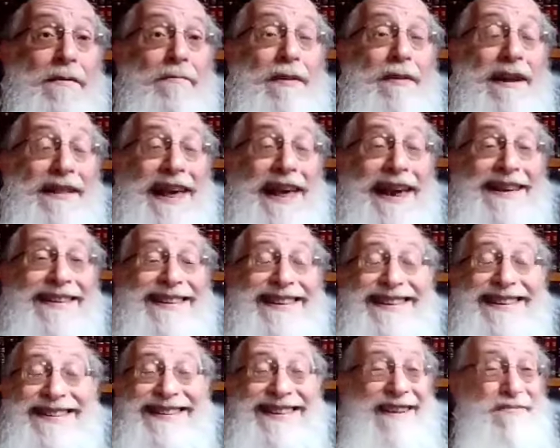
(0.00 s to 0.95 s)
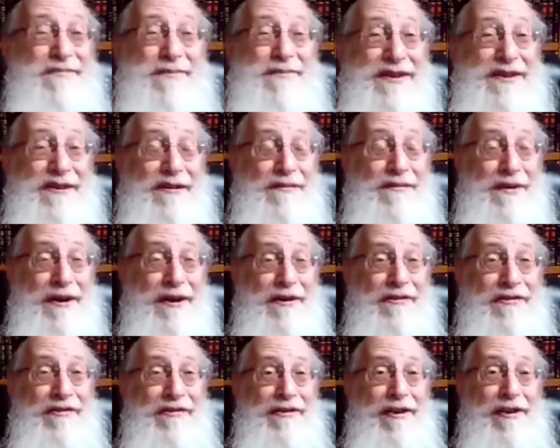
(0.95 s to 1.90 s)
relationship with the
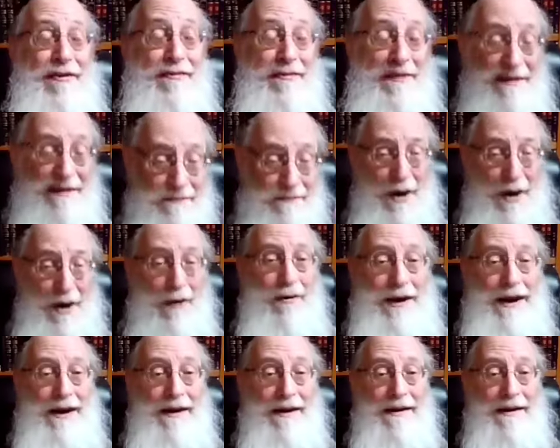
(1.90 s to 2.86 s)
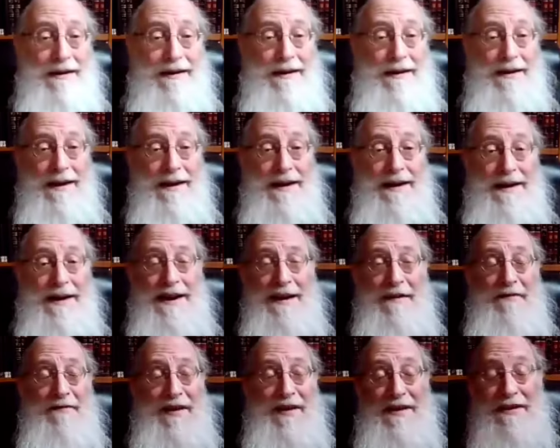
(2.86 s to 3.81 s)
Rabbi Shalom is broken.
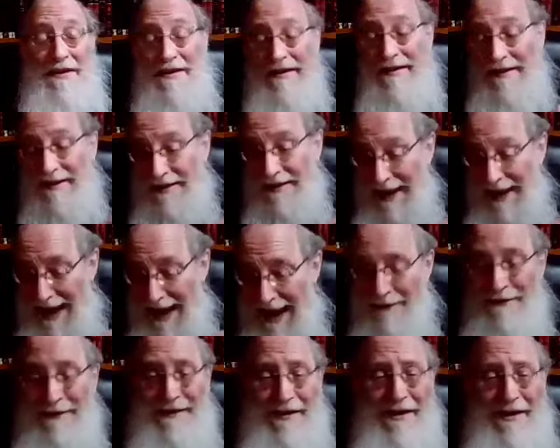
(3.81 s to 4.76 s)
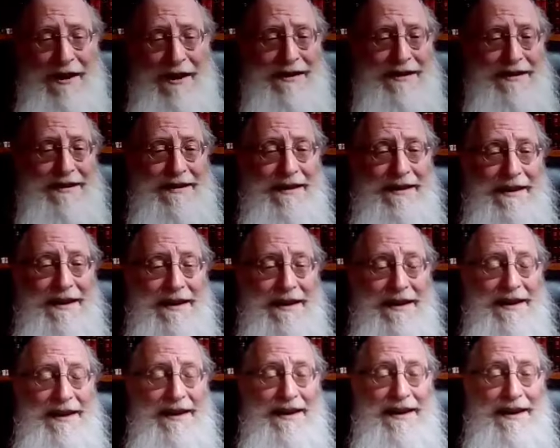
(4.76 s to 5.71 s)
He feels outside.
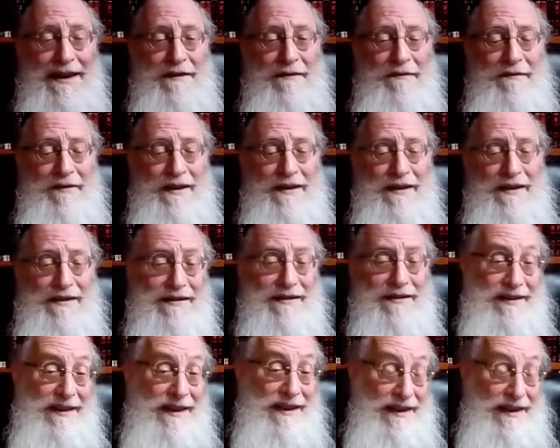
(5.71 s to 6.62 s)
He feels